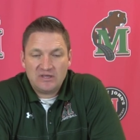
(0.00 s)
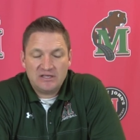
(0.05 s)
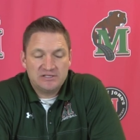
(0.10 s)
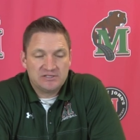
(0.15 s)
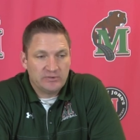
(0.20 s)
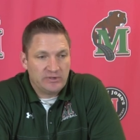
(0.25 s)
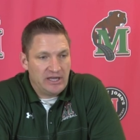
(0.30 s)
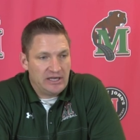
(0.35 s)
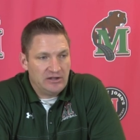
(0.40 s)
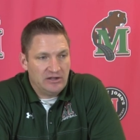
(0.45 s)

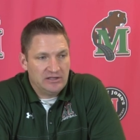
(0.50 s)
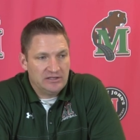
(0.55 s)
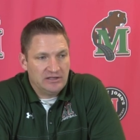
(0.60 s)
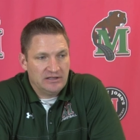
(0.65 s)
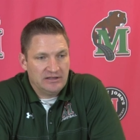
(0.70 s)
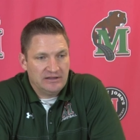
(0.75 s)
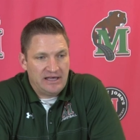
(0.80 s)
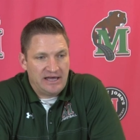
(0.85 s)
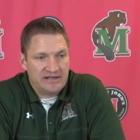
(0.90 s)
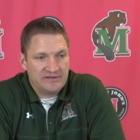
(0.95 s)
So we had a,
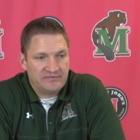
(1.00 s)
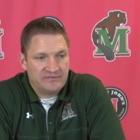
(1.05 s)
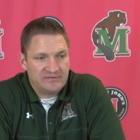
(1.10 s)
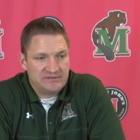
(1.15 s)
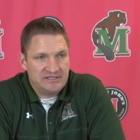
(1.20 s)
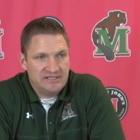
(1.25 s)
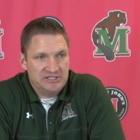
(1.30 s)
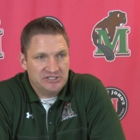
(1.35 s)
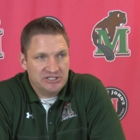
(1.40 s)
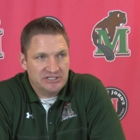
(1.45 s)
a lot of
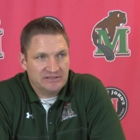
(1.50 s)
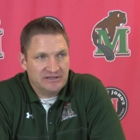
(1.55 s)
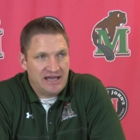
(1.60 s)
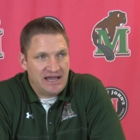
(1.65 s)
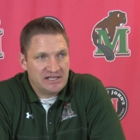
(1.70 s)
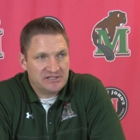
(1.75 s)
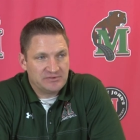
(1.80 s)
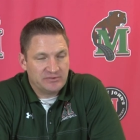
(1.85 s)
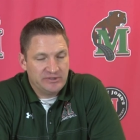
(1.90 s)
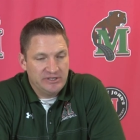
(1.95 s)
teaching
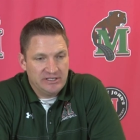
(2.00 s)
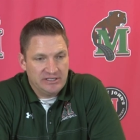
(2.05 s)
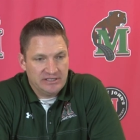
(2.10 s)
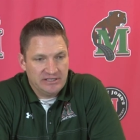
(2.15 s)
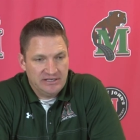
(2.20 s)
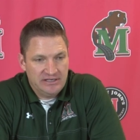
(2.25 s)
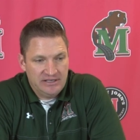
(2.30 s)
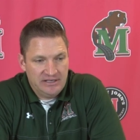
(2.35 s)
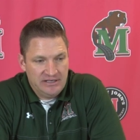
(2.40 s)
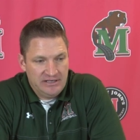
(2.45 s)
last week,
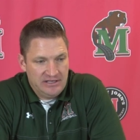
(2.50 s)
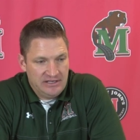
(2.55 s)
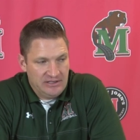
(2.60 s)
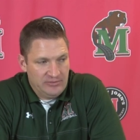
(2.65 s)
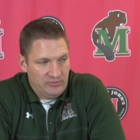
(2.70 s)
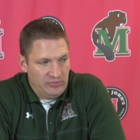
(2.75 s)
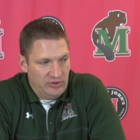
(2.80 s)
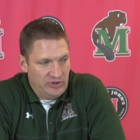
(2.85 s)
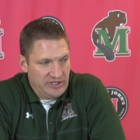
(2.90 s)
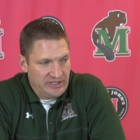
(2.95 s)

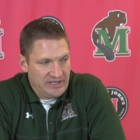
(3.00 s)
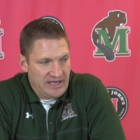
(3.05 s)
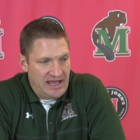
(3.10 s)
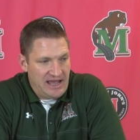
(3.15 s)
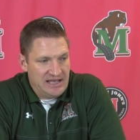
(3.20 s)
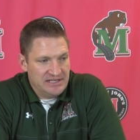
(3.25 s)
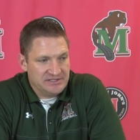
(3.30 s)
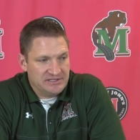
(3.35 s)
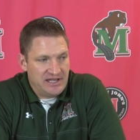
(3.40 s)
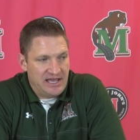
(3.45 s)
putting
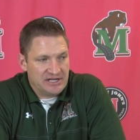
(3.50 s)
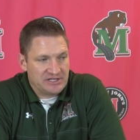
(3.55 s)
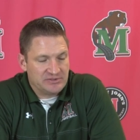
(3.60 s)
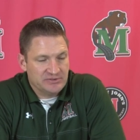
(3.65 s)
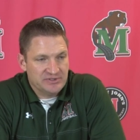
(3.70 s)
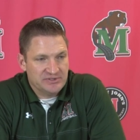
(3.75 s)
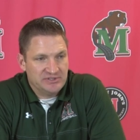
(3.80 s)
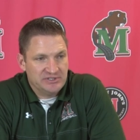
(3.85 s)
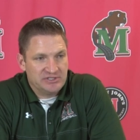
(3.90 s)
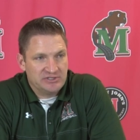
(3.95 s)
guys in
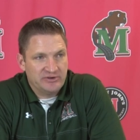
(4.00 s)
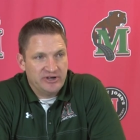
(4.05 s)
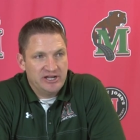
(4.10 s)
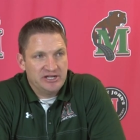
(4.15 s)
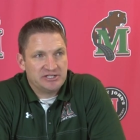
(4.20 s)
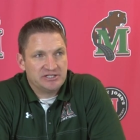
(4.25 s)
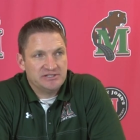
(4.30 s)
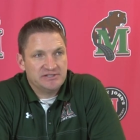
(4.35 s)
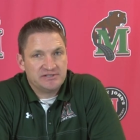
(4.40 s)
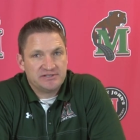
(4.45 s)
actual
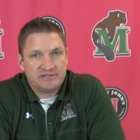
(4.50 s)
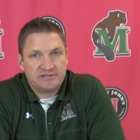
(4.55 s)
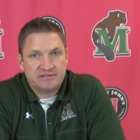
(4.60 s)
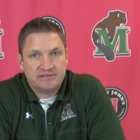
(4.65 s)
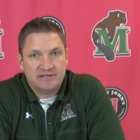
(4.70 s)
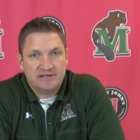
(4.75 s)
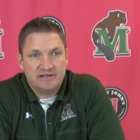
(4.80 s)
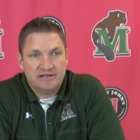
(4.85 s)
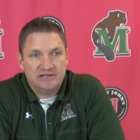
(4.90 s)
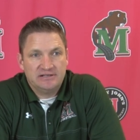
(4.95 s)
situations,
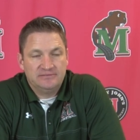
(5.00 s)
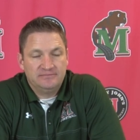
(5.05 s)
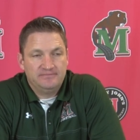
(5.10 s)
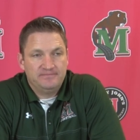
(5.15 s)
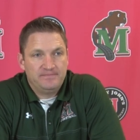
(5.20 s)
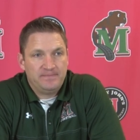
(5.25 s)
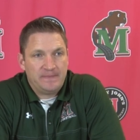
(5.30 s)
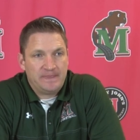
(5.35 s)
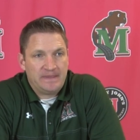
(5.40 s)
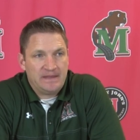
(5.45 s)
um,
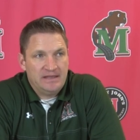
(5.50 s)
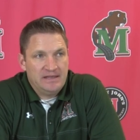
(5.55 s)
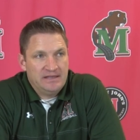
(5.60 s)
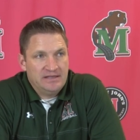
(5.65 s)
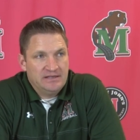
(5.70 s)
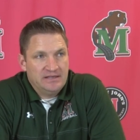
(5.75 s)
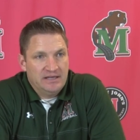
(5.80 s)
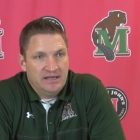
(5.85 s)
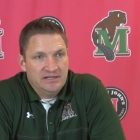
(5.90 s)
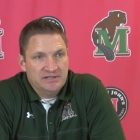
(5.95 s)

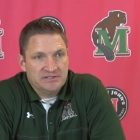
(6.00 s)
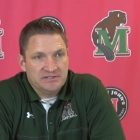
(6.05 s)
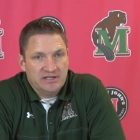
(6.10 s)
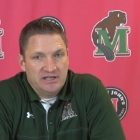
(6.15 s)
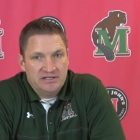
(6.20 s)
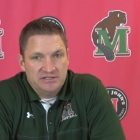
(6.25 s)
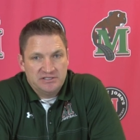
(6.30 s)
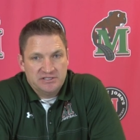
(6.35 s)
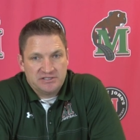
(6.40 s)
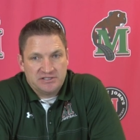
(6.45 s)
and
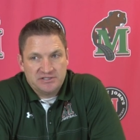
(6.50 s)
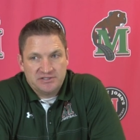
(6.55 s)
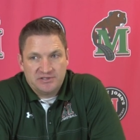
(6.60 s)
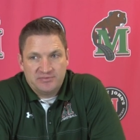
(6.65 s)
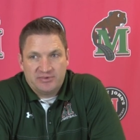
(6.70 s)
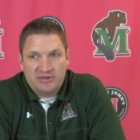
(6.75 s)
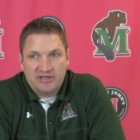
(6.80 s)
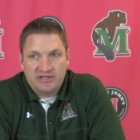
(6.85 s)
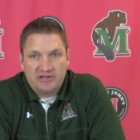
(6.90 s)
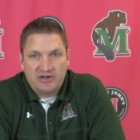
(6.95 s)
saying just because you
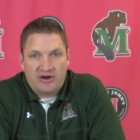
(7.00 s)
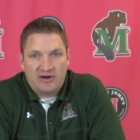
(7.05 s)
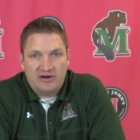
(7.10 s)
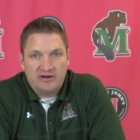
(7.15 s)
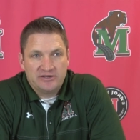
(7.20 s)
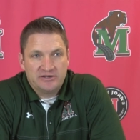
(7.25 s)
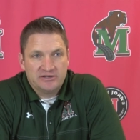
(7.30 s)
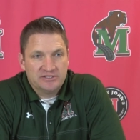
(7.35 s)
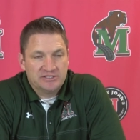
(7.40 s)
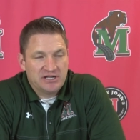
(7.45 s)
play
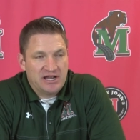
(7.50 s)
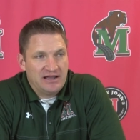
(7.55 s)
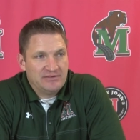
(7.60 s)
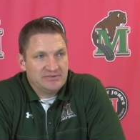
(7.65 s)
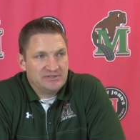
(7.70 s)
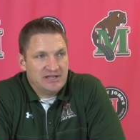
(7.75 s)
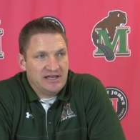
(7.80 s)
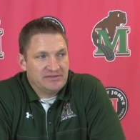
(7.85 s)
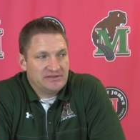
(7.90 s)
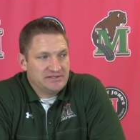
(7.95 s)
guard, your
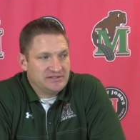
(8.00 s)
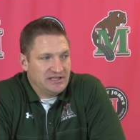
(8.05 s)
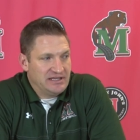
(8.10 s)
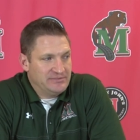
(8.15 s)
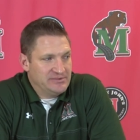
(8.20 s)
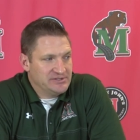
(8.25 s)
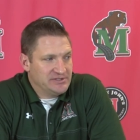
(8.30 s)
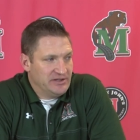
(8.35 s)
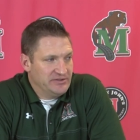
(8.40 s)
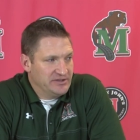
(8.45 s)
job's not the
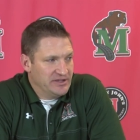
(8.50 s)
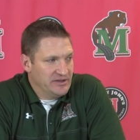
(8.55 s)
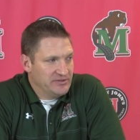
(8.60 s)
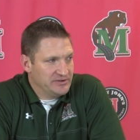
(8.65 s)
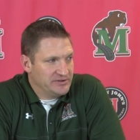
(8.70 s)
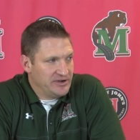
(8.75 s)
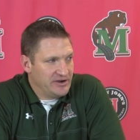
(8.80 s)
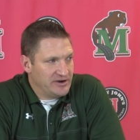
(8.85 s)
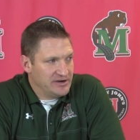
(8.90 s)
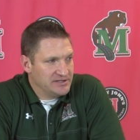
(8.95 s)
same as all the other
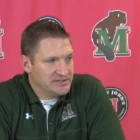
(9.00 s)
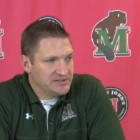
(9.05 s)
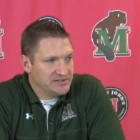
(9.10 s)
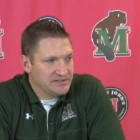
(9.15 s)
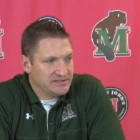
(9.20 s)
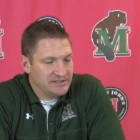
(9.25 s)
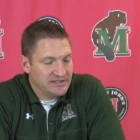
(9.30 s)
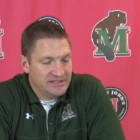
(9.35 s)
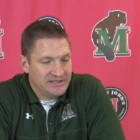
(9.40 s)
guards.